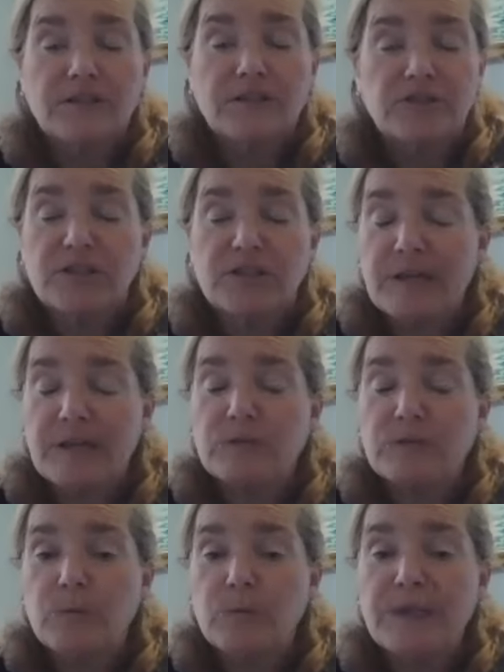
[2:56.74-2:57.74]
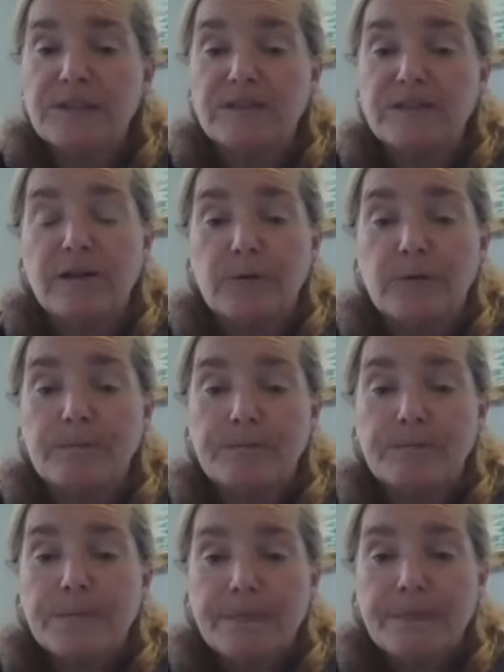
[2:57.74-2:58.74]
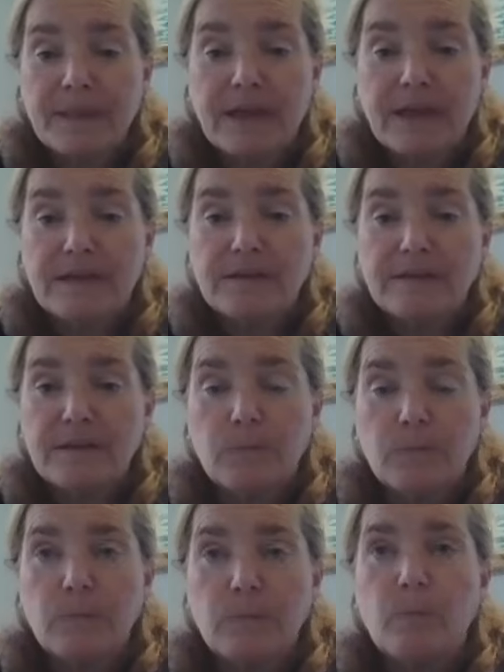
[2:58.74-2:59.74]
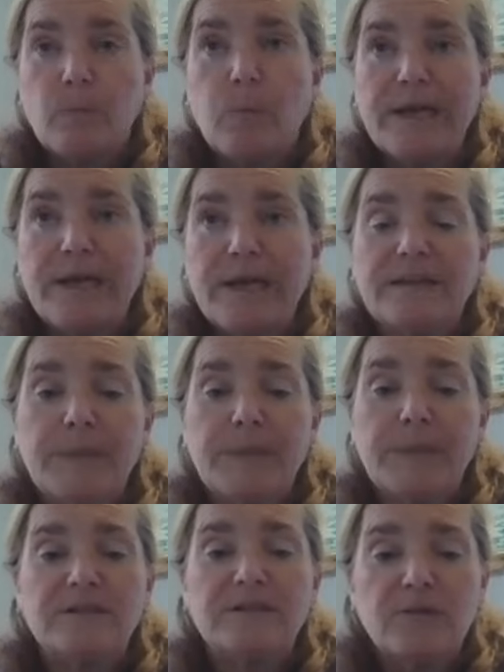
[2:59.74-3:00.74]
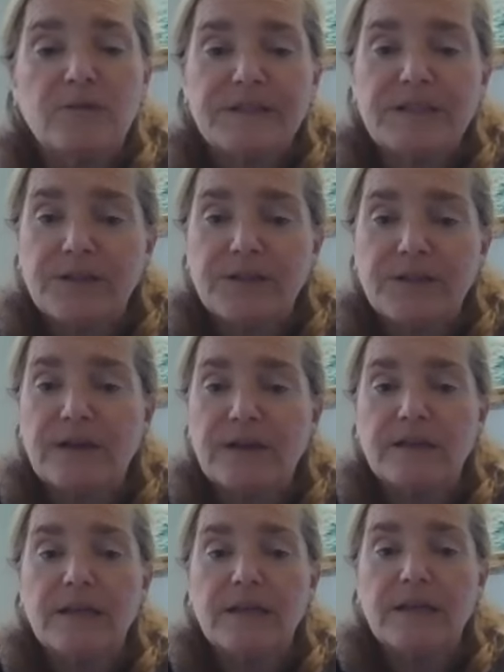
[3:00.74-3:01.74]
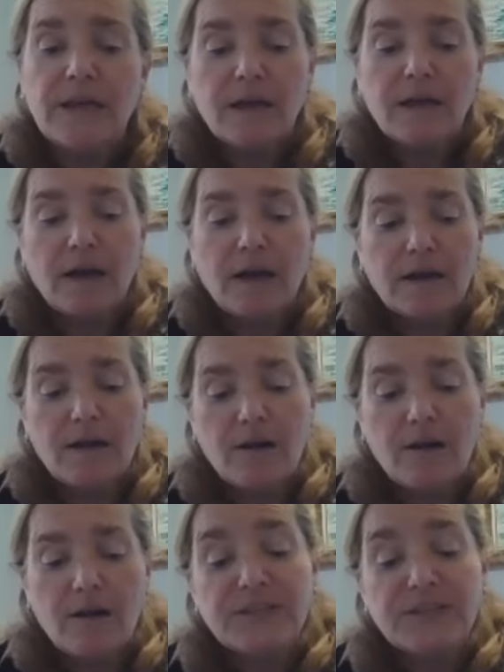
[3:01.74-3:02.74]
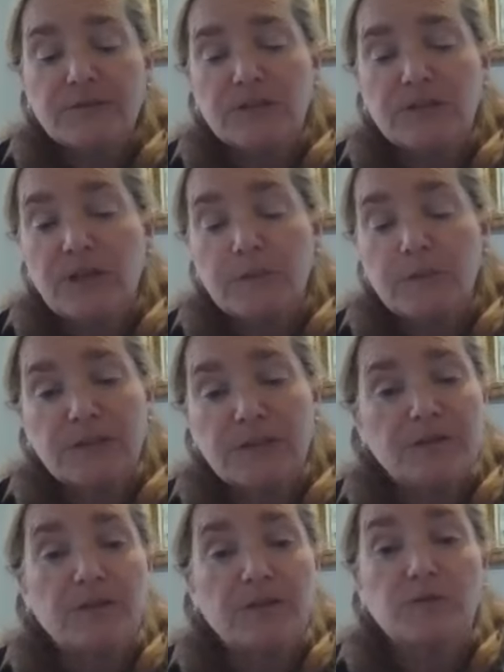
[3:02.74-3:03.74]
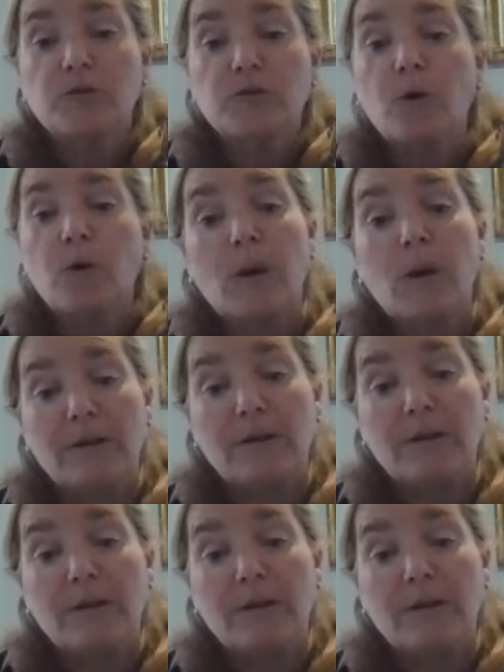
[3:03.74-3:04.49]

just about 2 weeks ago. And we had based the criteria on our singles and doubles had gone so well